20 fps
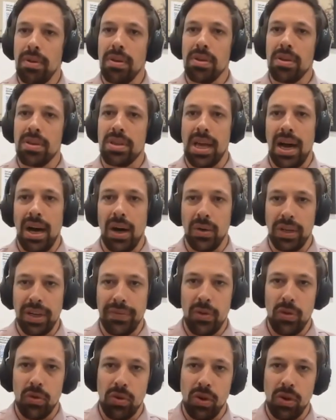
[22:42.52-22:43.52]
sound
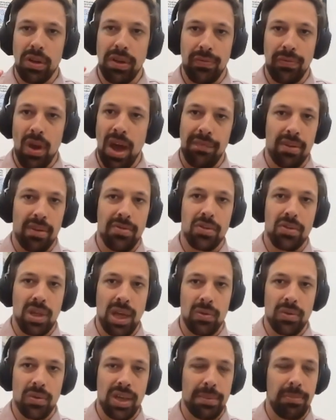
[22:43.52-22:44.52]
if you have a
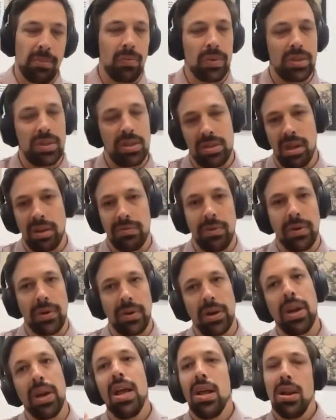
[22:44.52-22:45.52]
sound sample which is not very
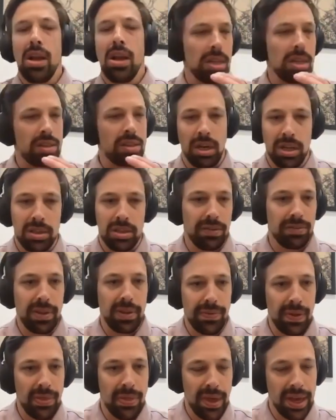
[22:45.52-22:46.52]
good. Lots of
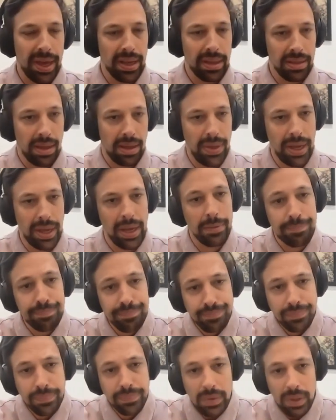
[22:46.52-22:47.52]
different things. I think
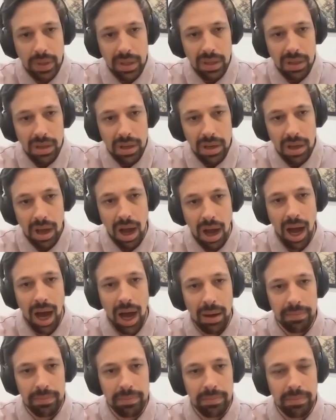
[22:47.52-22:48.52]

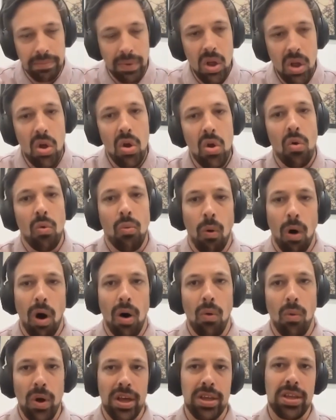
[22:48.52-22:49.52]

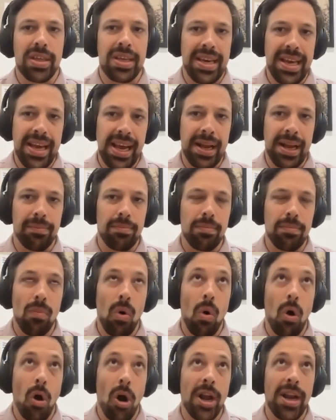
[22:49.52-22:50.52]
what we're seeing
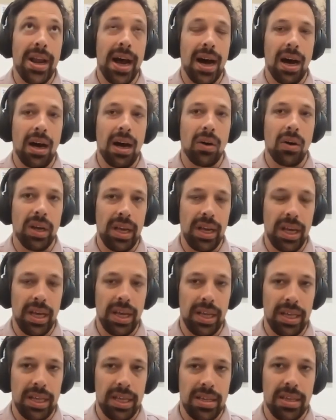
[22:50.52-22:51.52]
more now
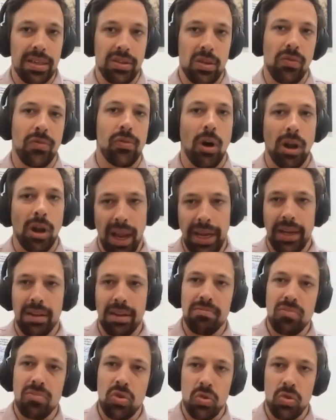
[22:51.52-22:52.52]
is you've got like
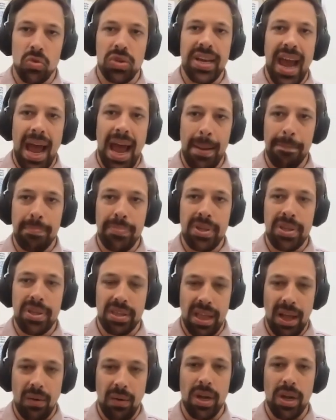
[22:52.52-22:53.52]
two camps
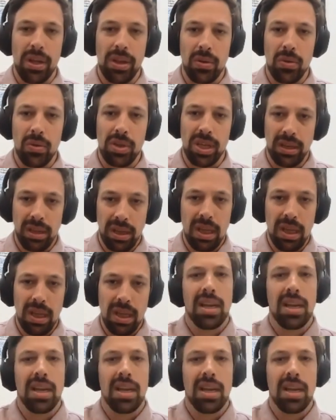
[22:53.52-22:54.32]
that we're using,